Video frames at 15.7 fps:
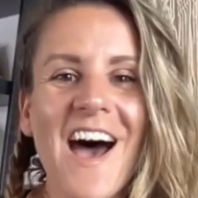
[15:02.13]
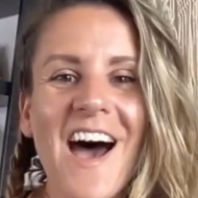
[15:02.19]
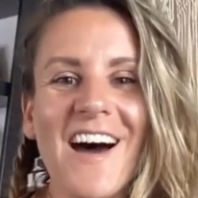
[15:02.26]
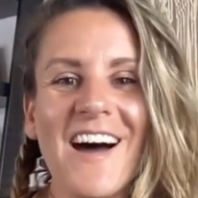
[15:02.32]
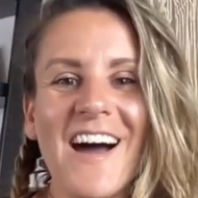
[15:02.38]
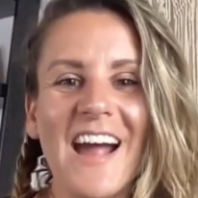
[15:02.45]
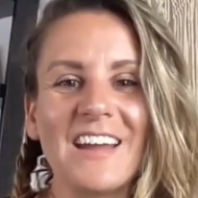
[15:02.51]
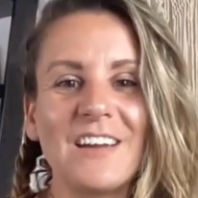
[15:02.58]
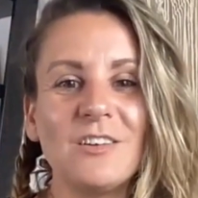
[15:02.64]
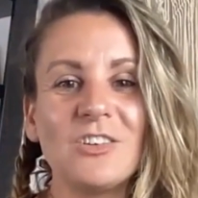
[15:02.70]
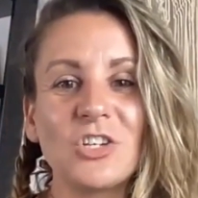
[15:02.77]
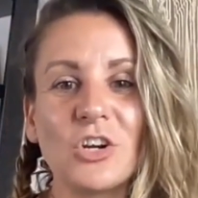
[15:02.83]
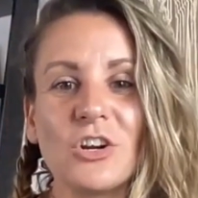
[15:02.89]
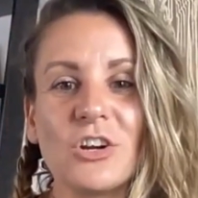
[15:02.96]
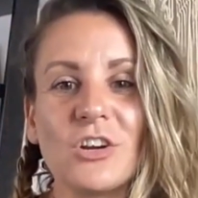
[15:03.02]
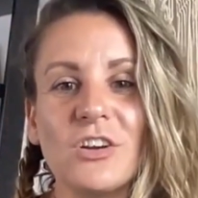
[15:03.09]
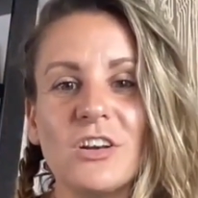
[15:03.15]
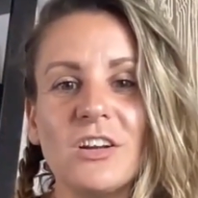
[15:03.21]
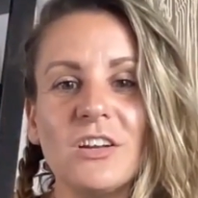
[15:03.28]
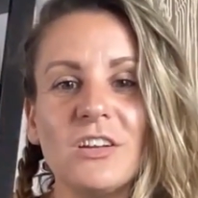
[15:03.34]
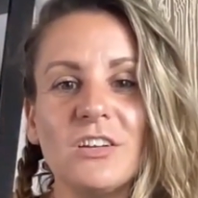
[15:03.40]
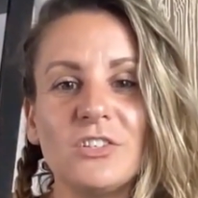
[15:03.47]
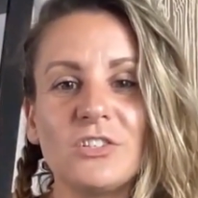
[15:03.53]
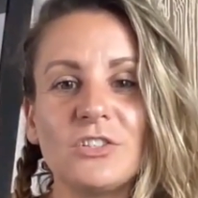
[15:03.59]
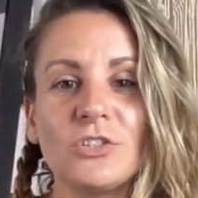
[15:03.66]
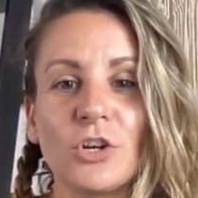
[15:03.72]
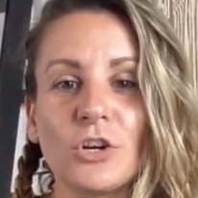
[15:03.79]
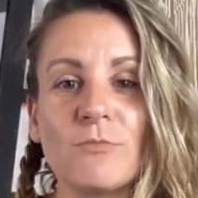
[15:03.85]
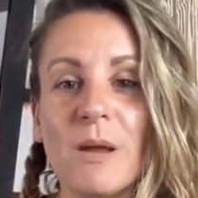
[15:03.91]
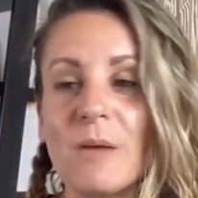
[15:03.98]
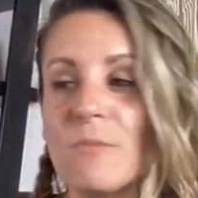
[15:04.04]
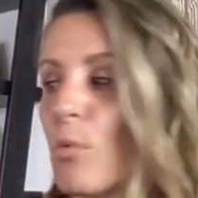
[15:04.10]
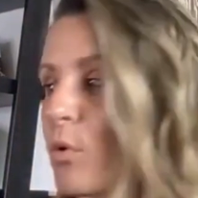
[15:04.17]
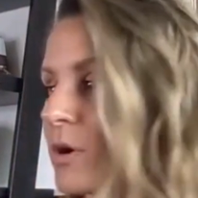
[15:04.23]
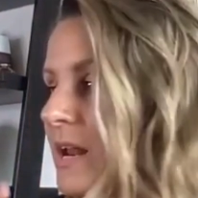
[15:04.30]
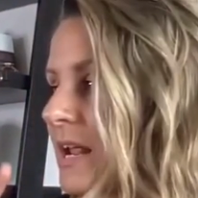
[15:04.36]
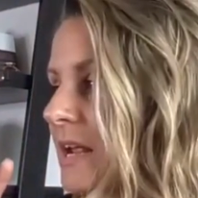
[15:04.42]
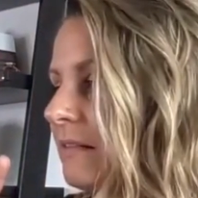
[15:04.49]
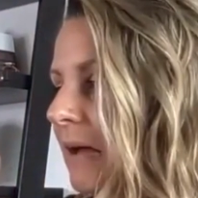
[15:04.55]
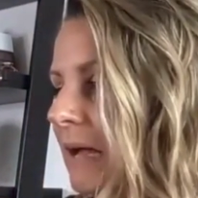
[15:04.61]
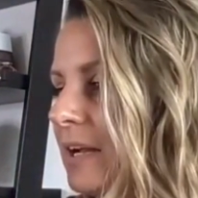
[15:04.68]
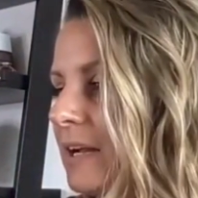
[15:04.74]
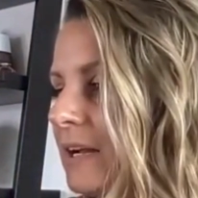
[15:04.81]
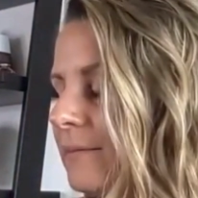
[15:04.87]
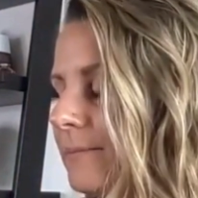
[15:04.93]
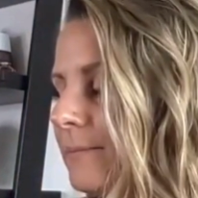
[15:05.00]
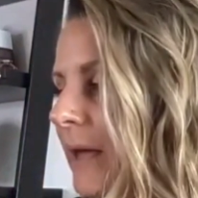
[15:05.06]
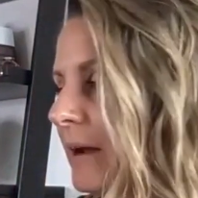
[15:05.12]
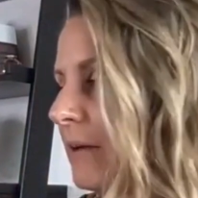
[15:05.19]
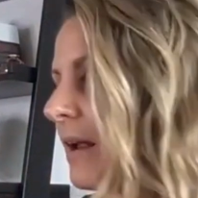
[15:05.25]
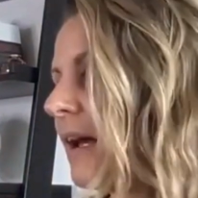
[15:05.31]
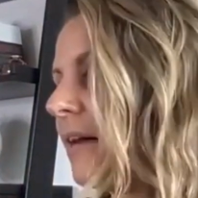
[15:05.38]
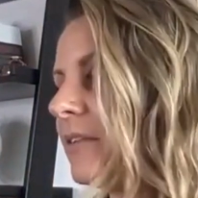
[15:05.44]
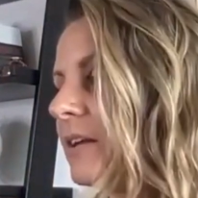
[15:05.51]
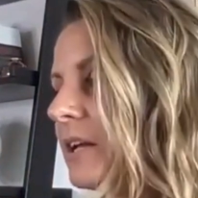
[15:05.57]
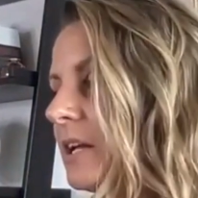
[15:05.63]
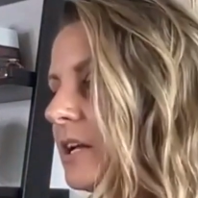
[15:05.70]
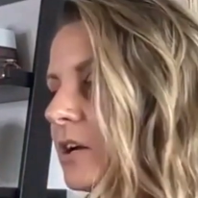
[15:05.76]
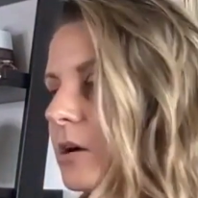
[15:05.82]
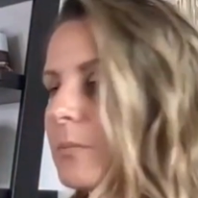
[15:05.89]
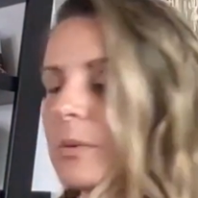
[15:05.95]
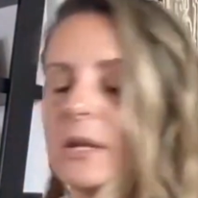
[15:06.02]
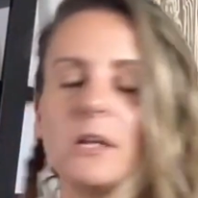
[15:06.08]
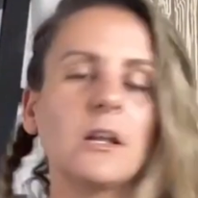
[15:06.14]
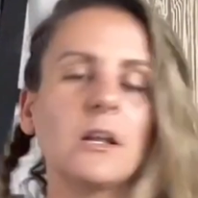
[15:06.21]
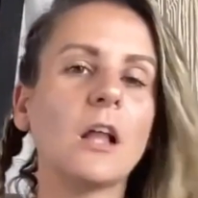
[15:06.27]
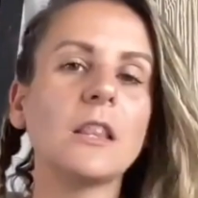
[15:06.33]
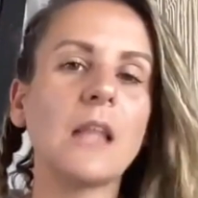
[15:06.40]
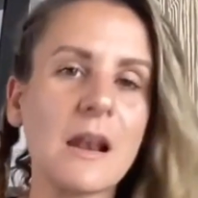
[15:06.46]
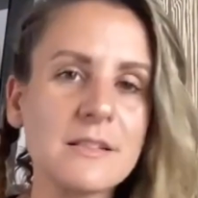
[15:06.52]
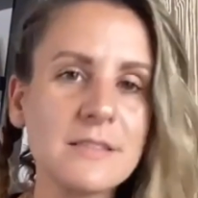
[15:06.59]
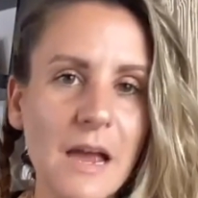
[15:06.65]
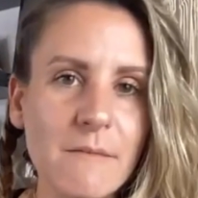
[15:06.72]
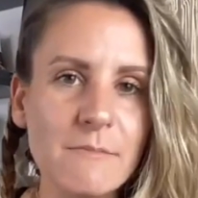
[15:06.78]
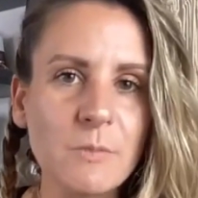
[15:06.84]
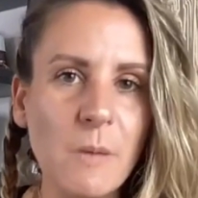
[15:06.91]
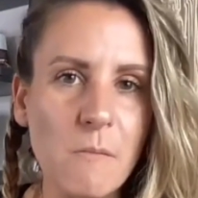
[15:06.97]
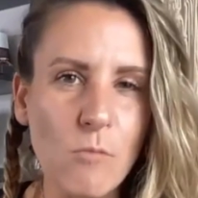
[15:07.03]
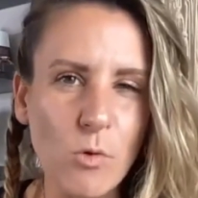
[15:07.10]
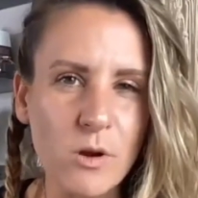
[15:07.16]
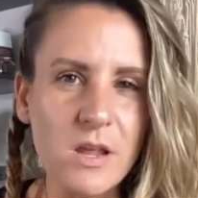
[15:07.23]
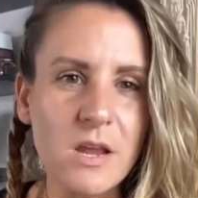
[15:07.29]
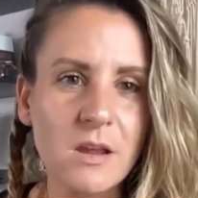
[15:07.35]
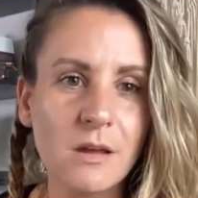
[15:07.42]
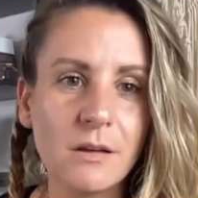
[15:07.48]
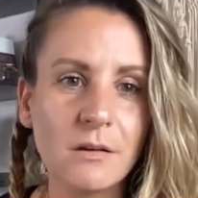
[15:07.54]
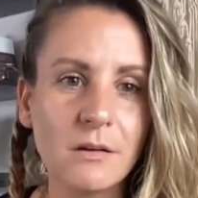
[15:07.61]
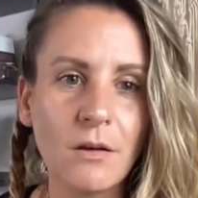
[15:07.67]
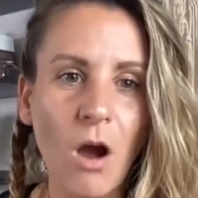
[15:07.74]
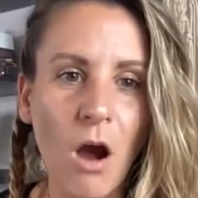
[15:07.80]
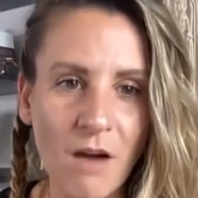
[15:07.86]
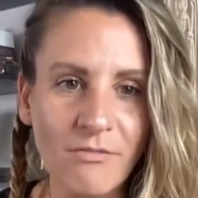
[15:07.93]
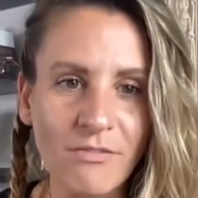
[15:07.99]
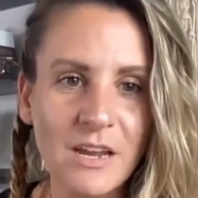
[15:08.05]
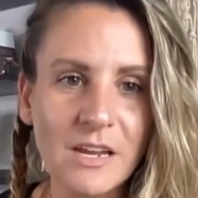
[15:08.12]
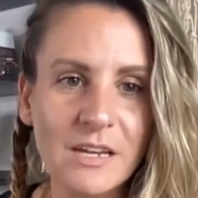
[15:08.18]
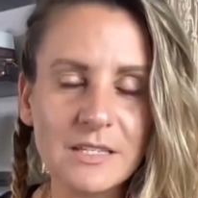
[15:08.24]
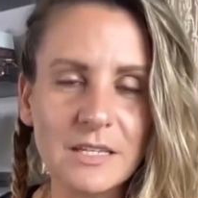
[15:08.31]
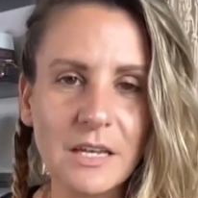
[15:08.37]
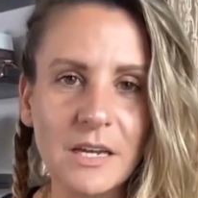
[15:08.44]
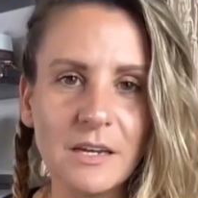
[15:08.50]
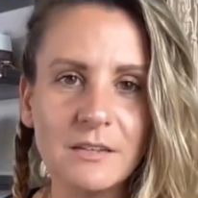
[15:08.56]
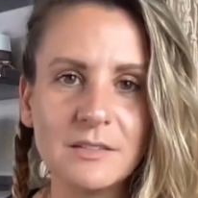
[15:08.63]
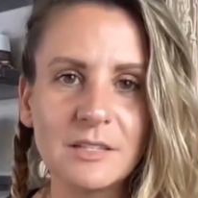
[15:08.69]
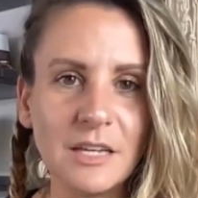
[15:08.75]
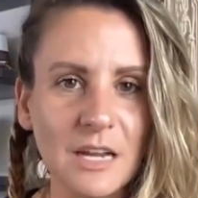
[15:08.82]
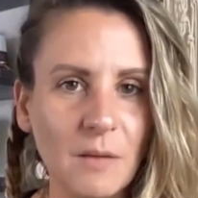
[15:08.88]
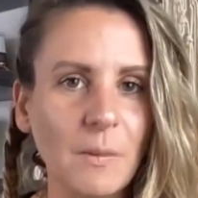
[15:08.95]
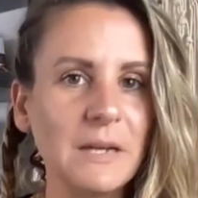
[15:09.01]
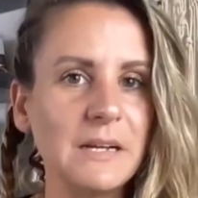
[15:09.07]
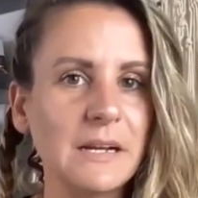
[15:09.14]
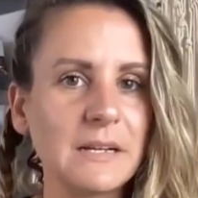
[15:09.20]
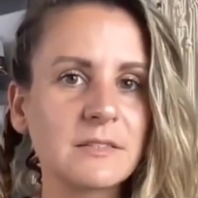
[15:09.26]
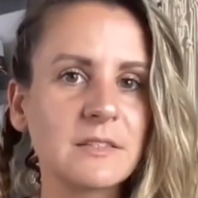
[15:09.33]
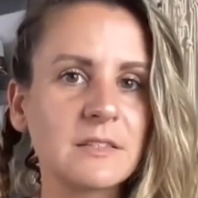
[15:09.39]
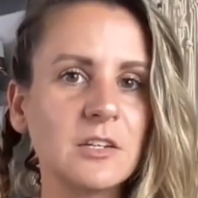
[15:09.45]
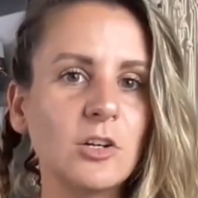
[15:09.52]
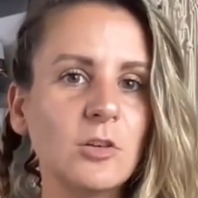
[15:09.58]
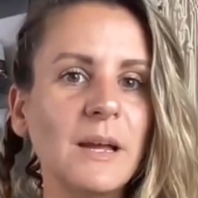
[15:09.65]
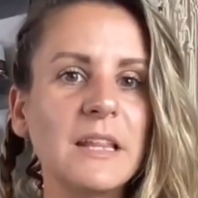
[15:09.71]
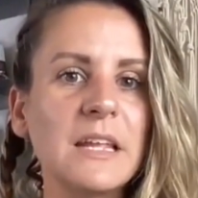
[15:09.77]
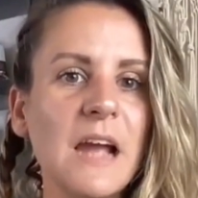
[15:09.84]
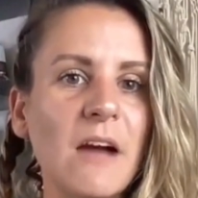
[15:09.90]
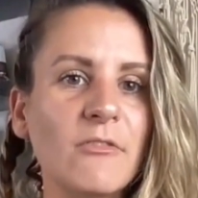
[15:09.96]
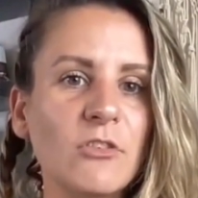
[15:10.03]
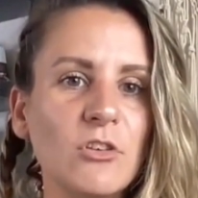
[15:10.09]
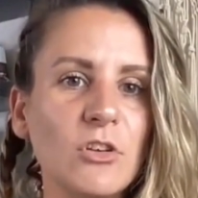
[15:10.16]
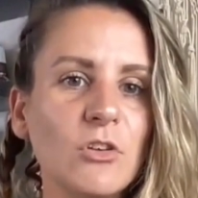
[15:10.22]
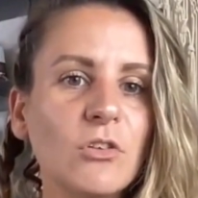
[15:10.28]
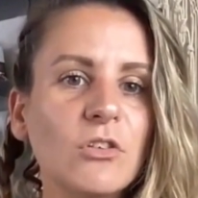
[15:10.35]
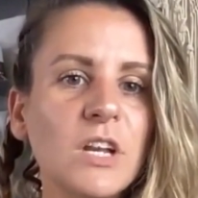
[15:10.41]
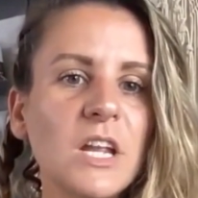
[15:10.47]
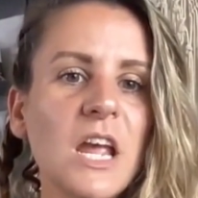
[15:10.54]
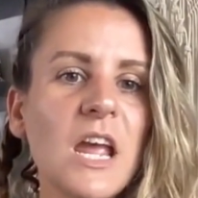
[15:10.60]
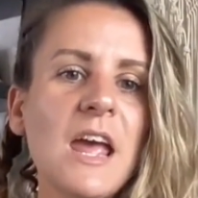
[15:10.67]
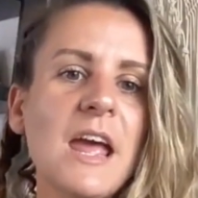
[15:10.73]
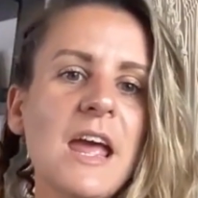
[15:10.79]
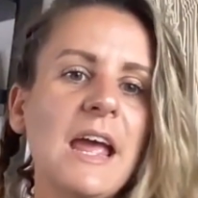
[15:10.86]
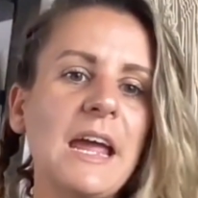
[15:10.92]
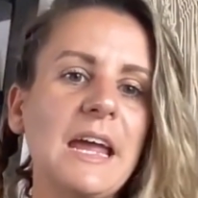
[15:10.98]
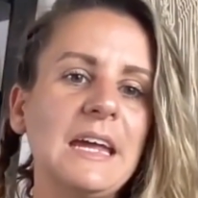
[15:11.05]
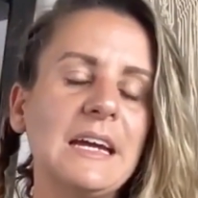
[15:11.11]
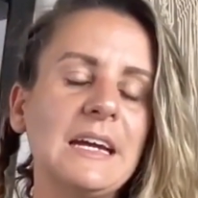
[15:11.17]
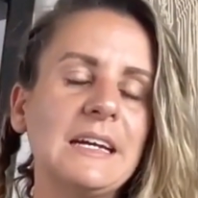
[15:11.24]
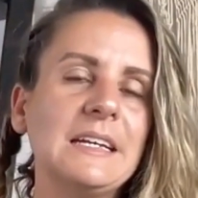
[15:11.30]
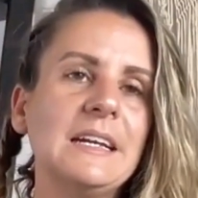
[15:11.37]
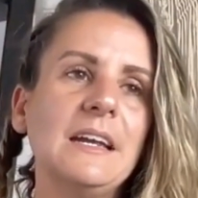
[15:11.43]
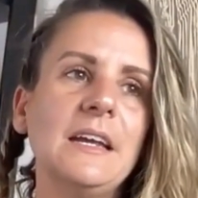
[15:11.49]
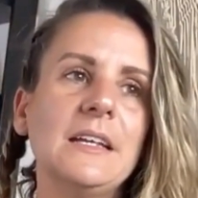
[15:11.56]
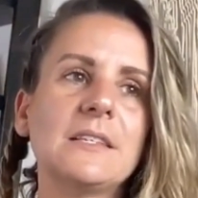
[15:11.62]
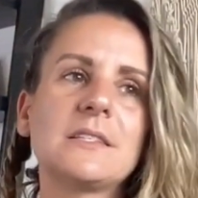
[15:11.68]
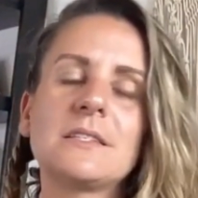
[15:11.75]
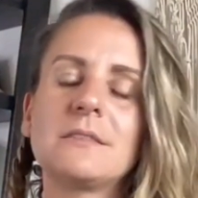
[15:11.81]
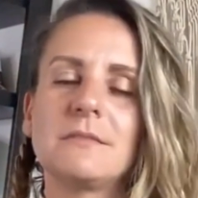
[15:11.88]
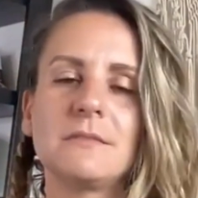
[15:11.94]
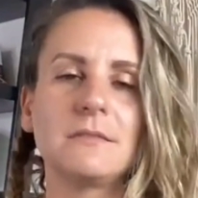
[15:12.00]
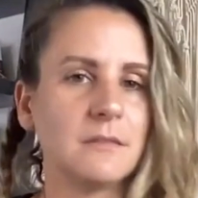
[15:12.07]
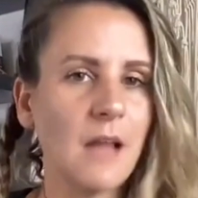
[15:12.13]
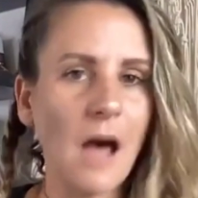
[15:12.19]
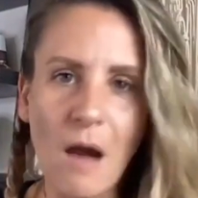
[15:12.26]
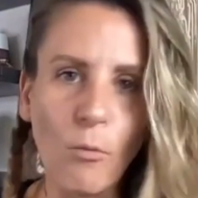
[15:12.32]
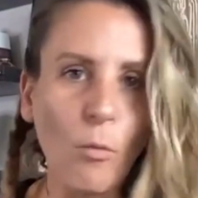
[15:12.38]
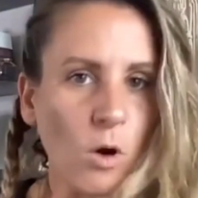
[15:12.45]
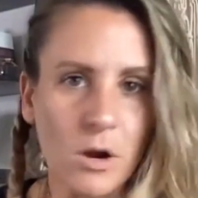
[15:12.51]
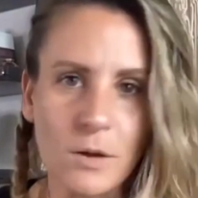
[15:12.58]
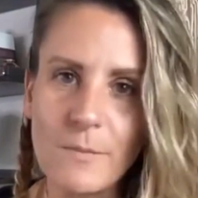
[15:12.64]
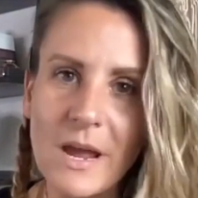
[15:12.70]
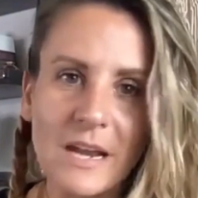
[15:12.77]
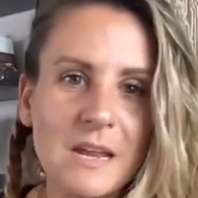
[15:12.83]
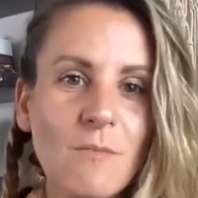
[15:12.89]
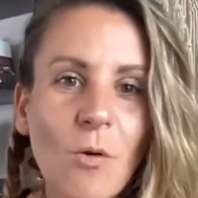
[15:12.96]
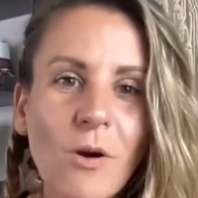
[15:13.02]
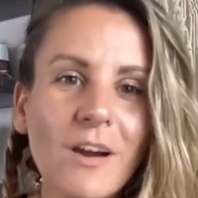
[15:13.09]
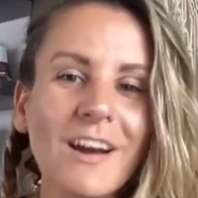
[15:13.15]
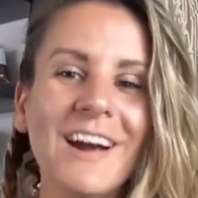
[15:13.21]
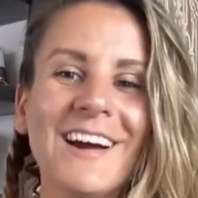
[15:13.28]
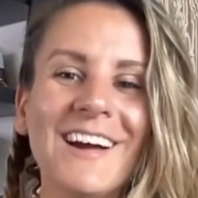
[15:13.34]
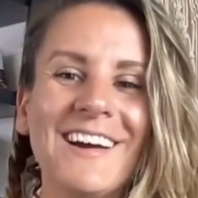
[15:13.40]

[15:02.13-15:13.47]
Uh, I could turn turn my morning like I don't have it here, but a lot of times my morning coffee is like sitting on my desk still by the afternoon, and it's not warm anymore.